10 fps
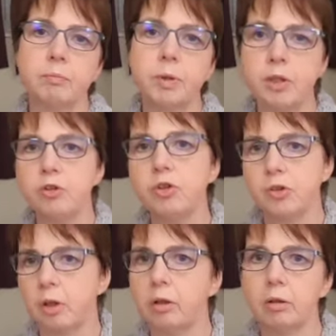but you
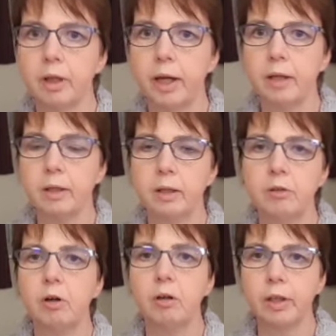just can't get
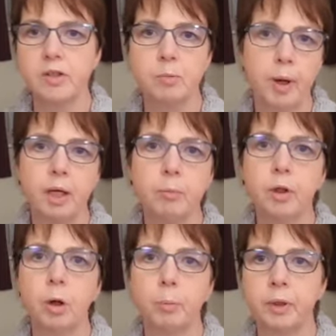a paper
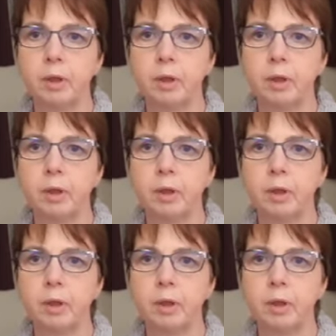copy.